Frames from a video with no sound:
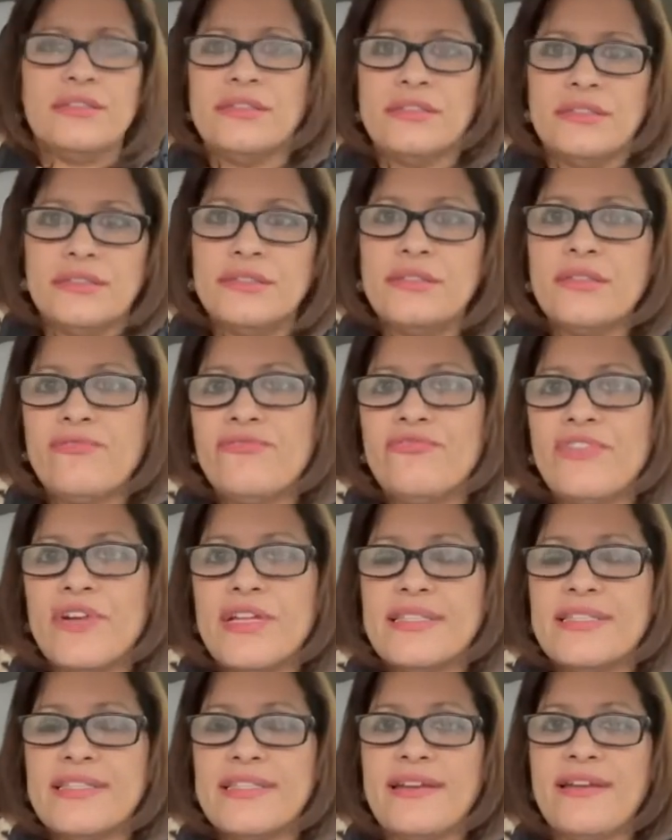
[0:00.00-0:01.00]
some
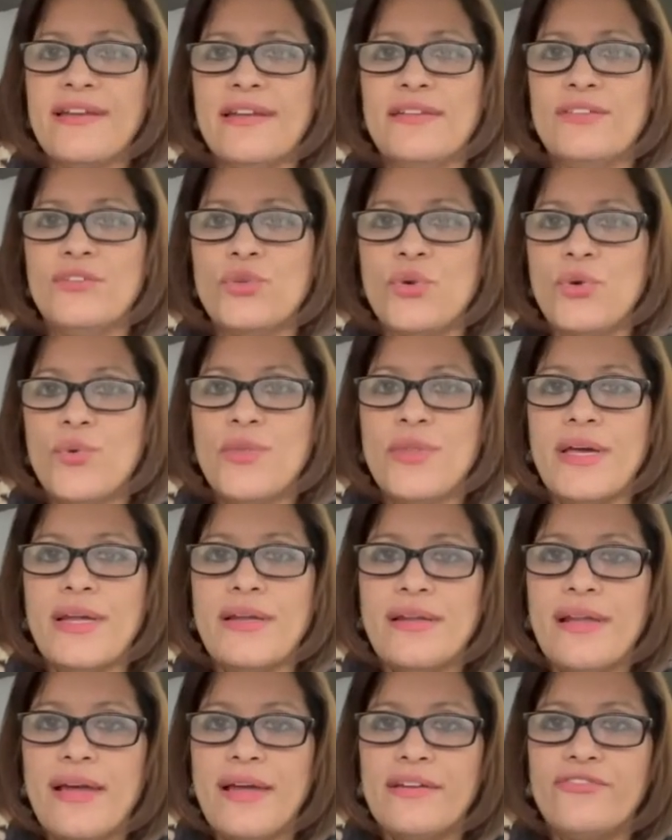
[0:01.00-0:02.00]
friends that I know
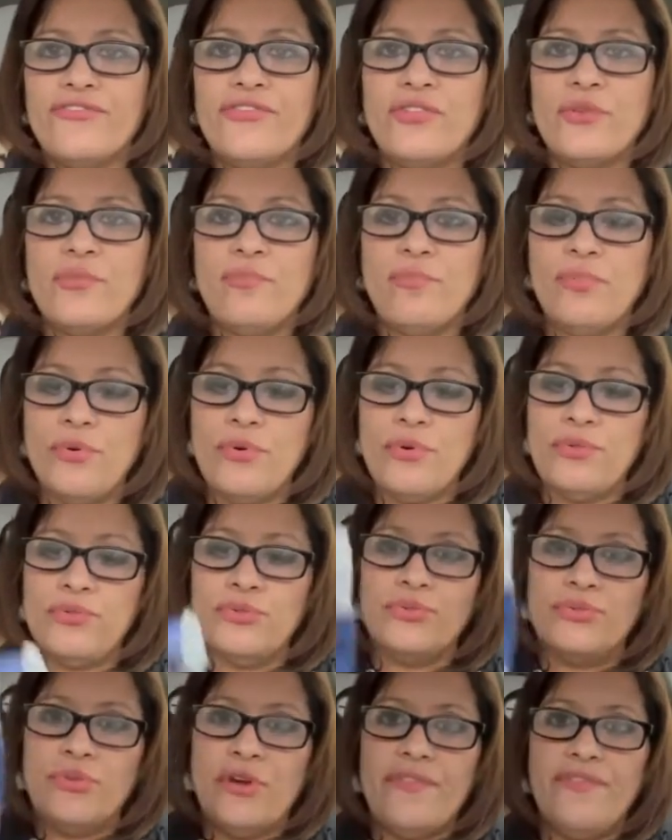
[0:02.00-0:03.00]
that like football,
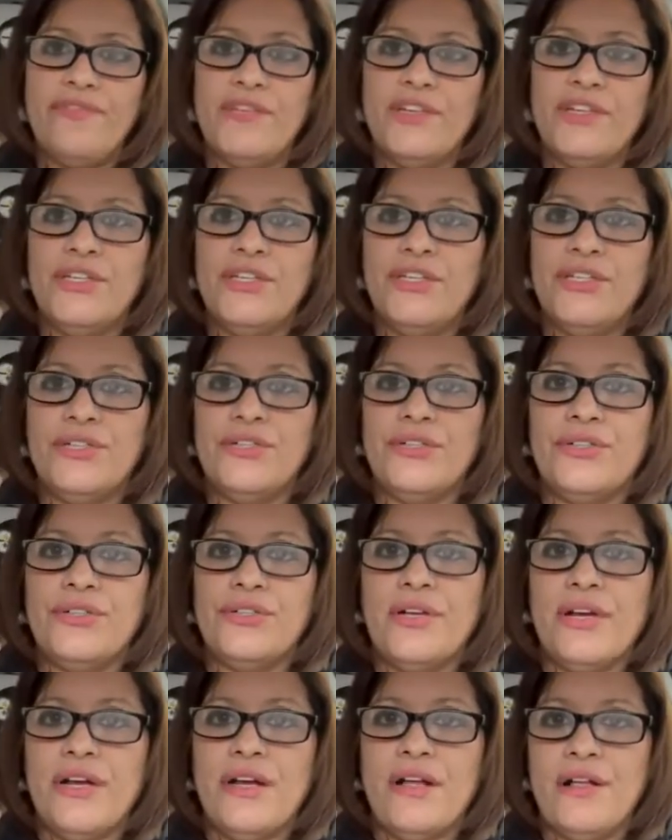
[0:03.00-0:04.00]
so I
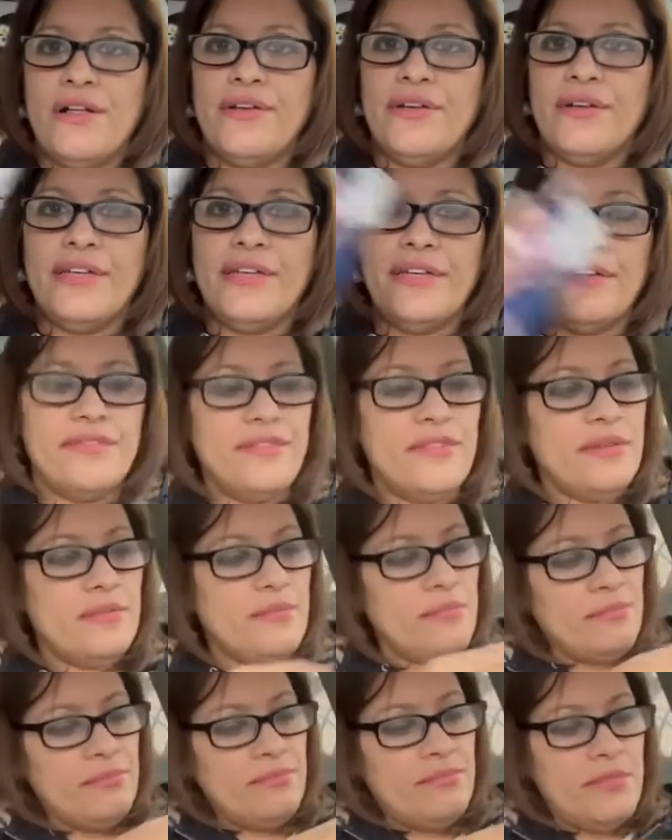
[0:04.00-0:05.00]
figure I'll give
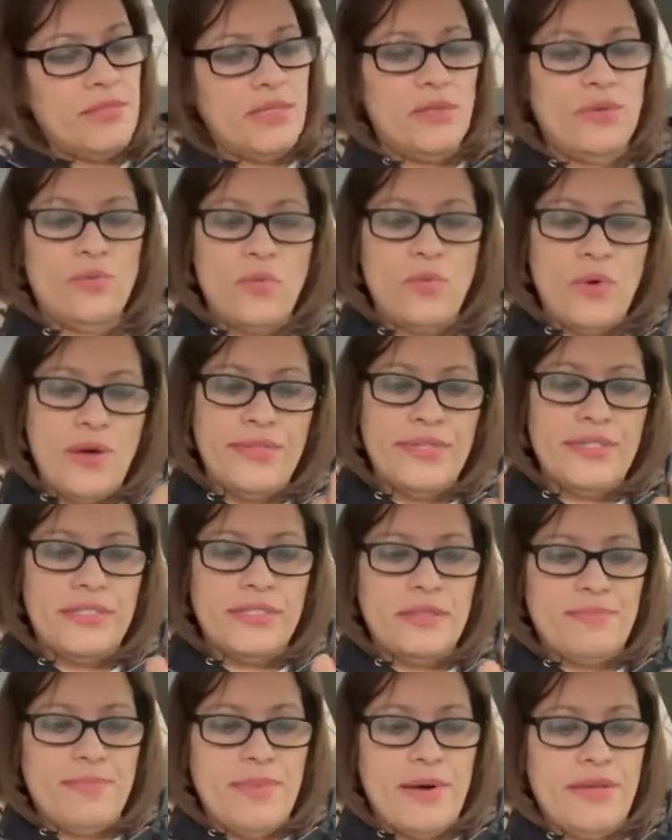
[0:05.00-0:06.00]
them, wow, this
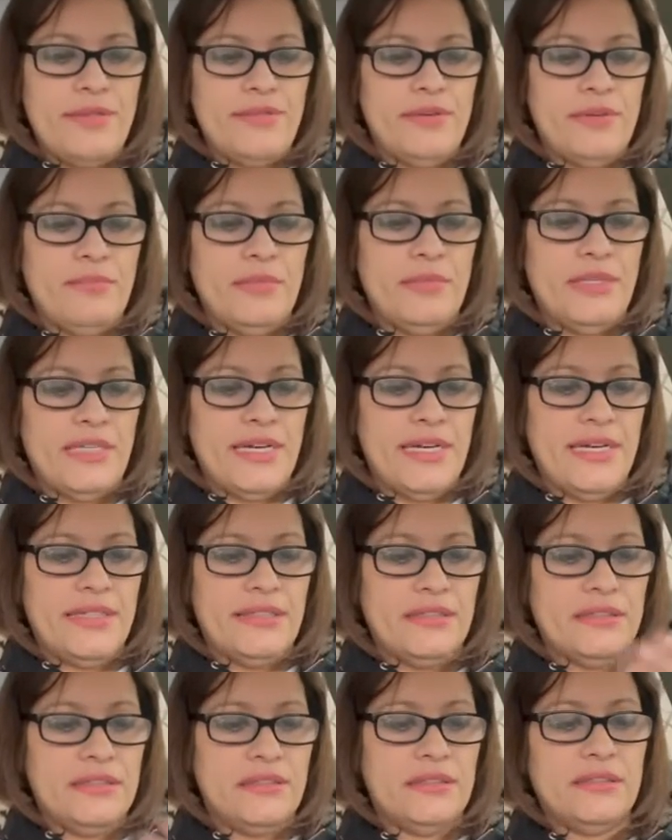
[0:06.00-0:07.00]
is bothering me,
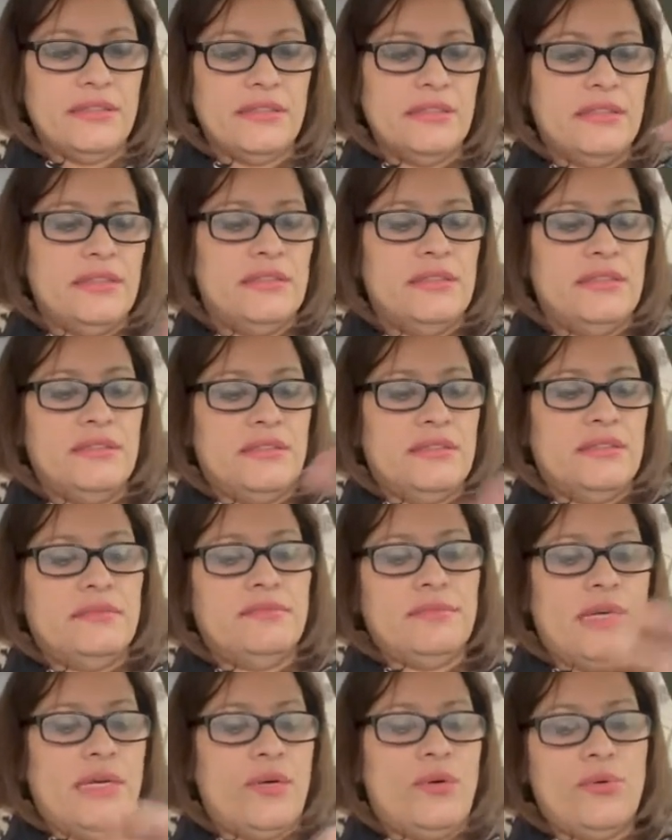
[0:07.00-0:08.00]
guys.
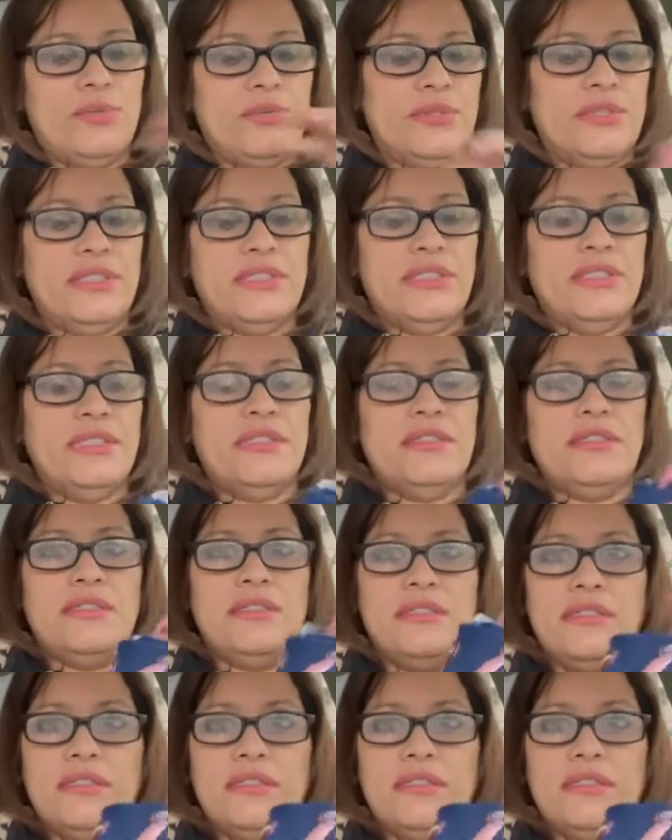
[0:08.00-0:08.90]
My OCD